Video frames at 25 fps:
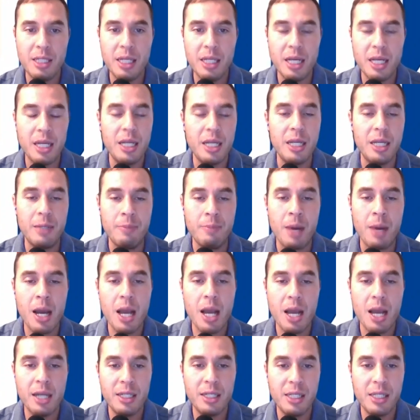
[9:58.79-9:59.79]
Indy at
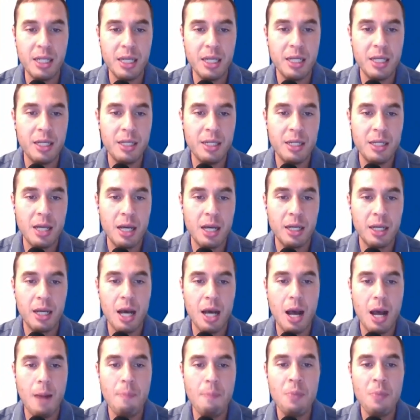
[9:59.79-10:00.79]

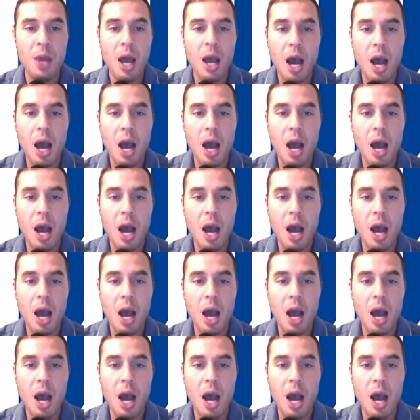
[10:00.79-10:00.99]
myitindy.com,